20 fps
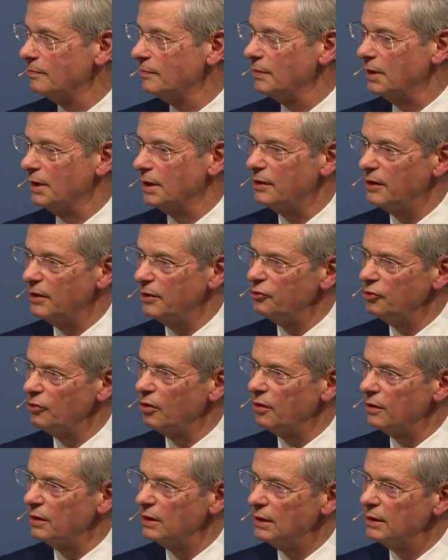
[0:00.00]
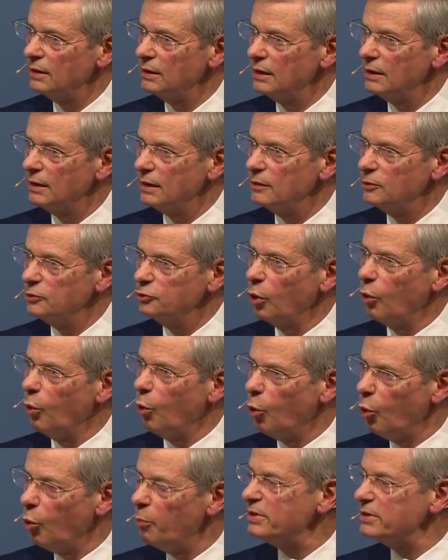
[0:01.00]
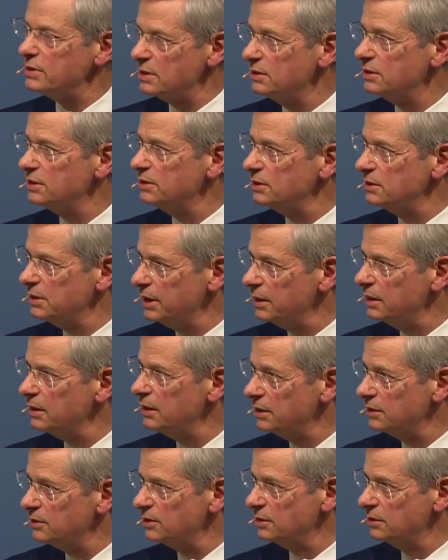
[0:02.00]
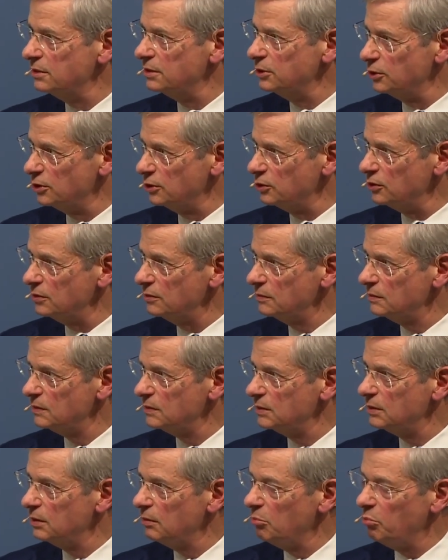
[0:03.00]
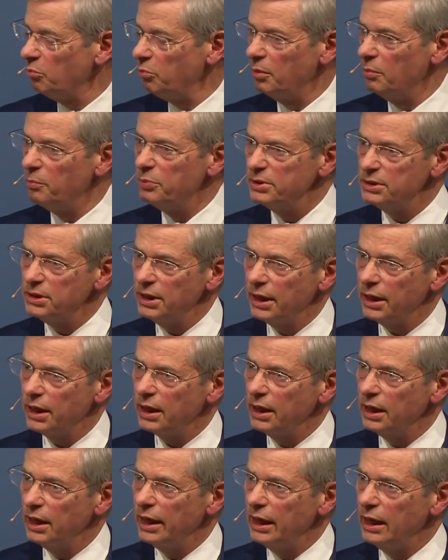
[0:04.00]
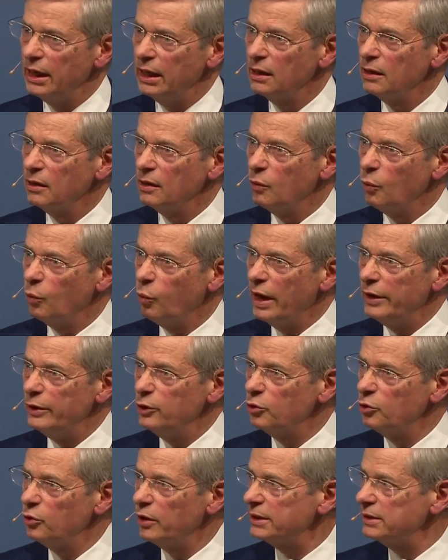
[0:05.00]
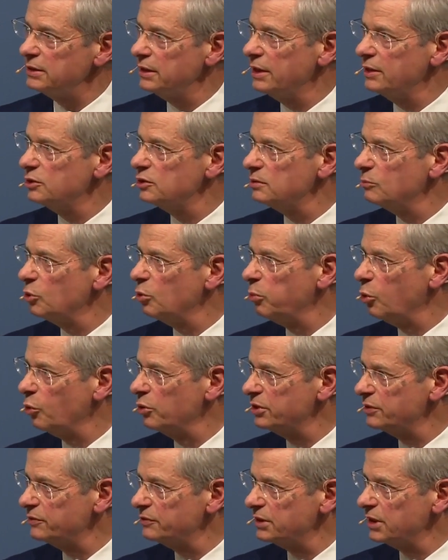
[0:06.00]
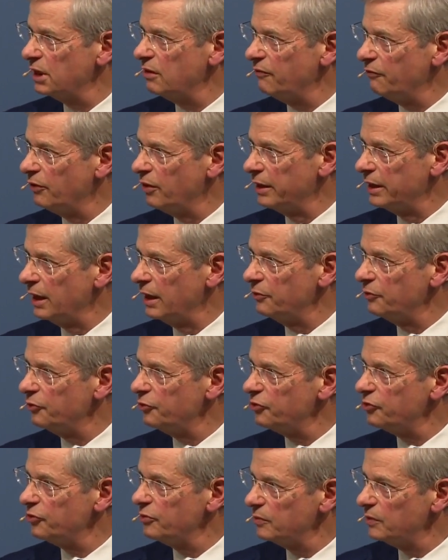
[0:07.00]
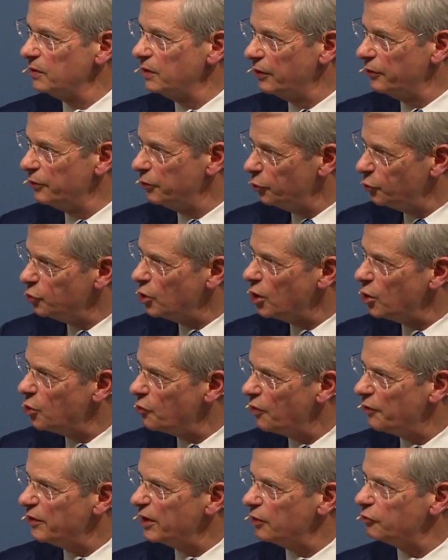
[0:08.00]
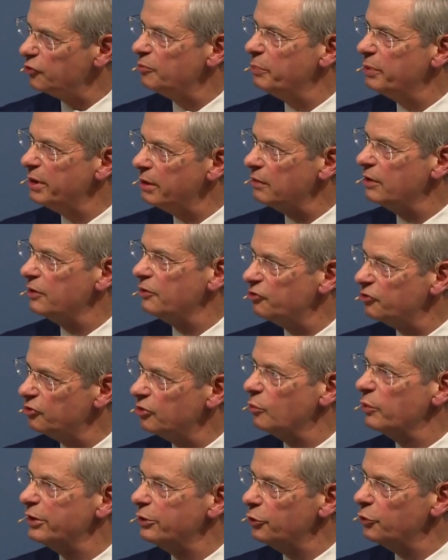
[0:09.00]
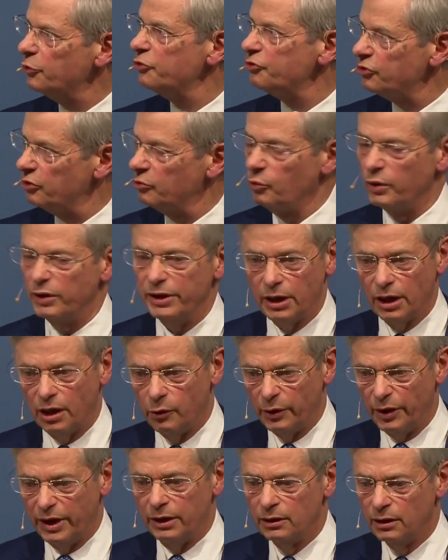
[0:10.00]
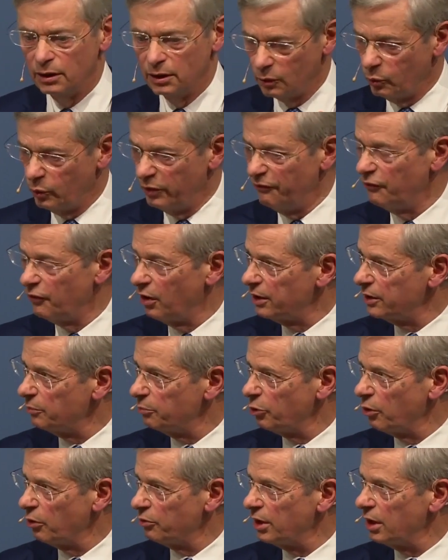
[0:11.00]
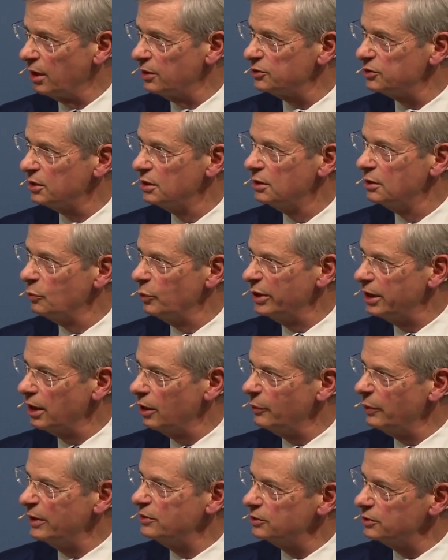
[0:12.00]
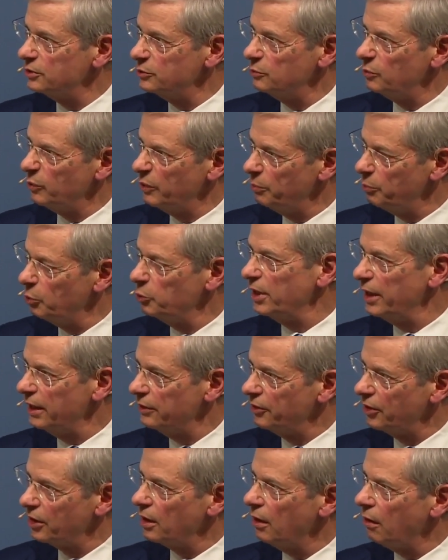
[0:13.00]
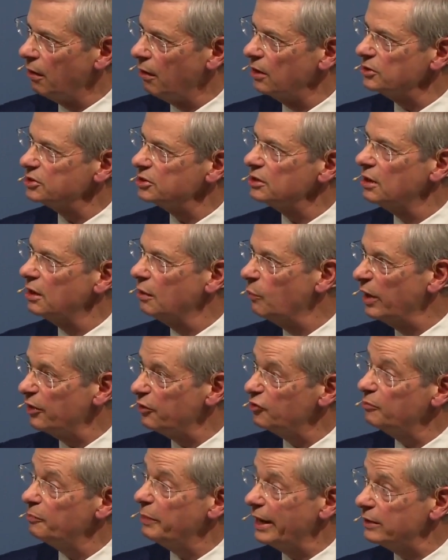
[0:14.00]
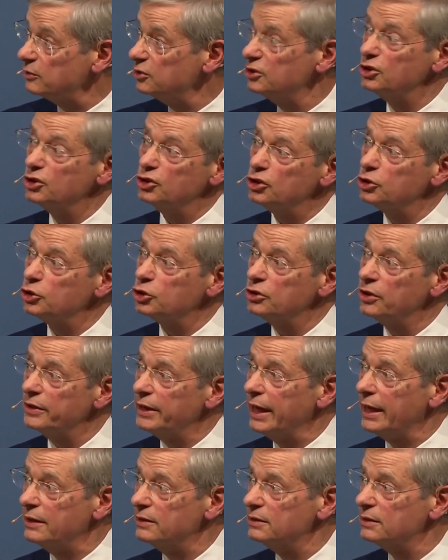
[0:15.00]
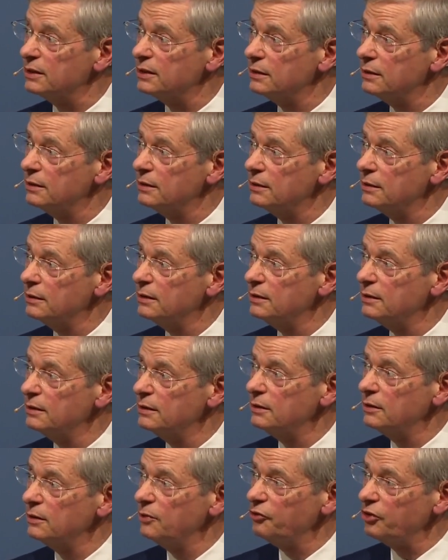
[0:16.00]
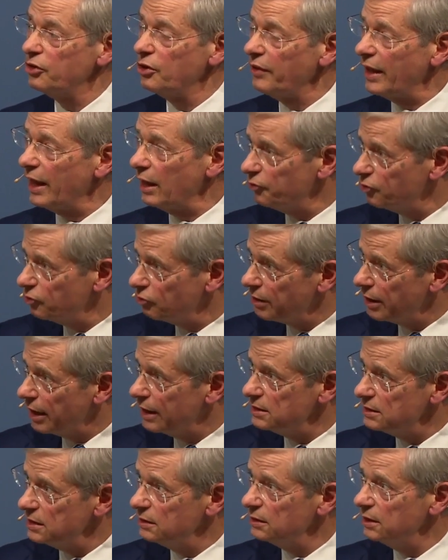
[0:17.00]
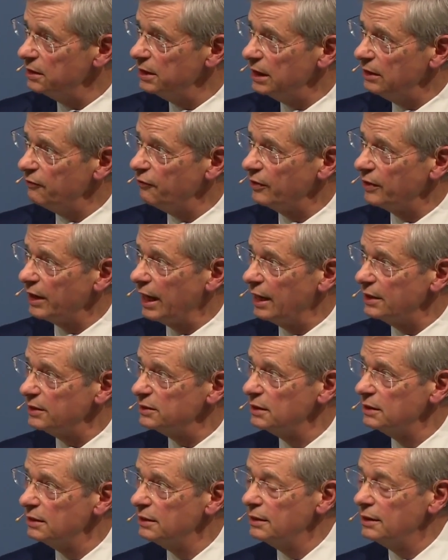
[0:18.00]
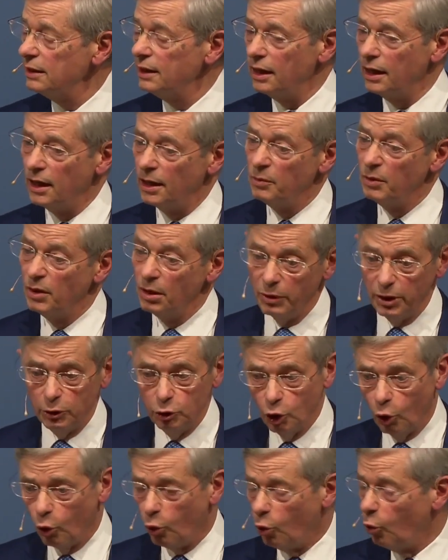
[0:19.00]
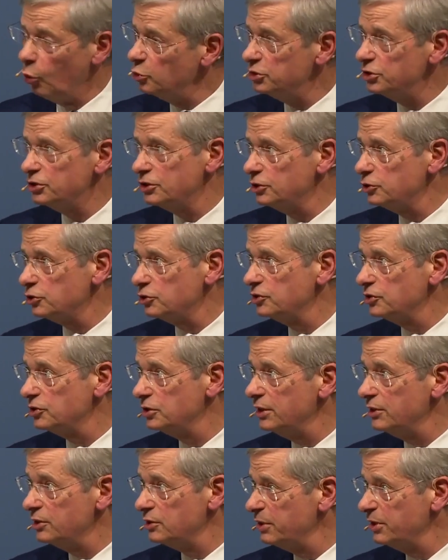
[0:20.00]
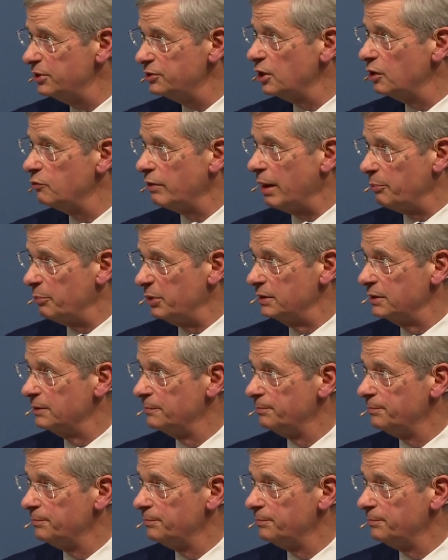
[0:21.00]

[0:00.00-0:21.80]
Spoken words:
It's not all businesses need an instant decision, but particularly when you're getting into more point-of-sale finance, the experience that we're used to. We go in, we find a product, we put it in the cart, and we expect a decision at the end. Mm-hmm. So that's creating the need for that. But not all decisions need to be so rapid.